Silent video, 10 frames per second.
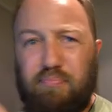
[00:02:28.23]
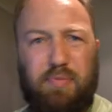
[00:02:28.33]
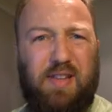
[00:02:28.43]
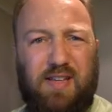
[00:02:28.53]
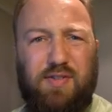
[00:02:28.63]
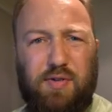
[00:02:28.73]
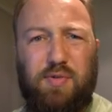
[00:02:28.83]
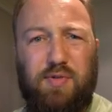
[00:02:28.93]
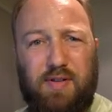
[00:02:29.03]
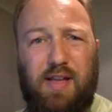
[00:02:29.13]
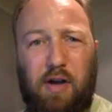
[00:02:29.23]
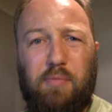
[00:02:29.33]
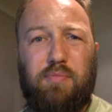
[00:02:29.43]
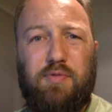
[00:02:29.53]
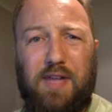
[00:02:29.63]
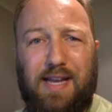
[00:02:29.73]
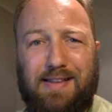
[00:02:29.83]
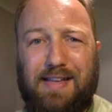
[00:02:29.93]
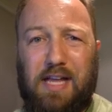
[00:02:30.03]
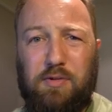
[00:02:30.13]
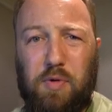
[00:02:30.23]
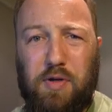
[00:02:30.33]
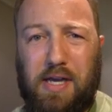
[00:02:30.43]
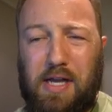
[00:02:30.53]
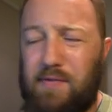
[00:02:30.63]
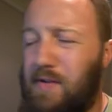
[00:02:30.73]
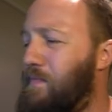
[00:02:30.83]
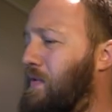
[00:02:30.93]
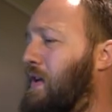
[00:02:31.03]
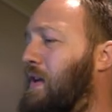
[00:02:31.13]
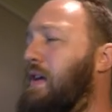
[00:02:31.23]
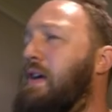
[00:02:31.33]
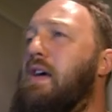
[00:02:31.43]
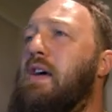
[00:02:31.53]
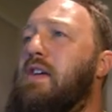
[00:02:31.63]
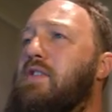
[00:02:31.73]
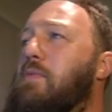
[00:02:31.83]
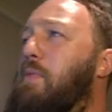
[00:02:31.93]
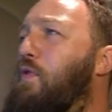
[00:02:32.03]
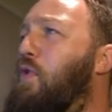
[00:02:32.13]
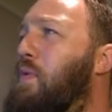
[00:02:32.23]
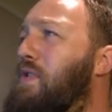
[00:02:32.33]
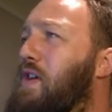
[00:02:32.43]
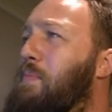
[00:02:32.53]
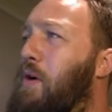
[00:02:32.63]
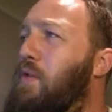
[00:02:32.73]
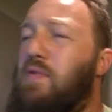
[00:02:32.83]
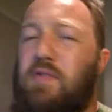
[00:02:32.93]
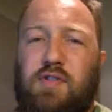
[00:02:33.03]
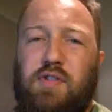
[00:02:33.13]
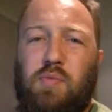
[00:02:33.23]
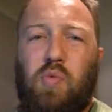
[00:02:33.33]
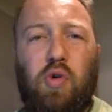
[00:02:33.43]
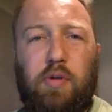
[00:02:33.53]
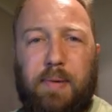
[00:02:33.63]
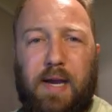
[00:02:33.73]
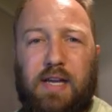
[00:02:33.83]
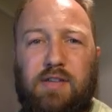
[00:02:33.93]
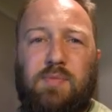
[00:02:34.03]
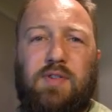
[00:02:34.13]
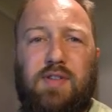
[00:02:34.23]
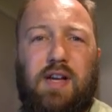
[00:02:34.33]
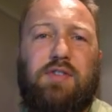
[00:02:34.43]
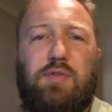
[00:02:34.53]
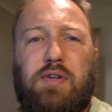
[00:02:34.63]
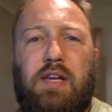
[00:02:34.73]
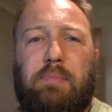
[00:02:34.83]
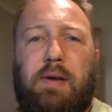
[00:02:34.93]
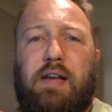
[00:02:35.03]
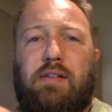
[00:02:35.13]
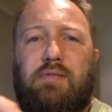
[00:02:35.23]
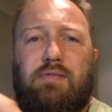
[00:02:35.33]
but these tools help take the guesswork out of it. So before we jump over to the water page and we start talking about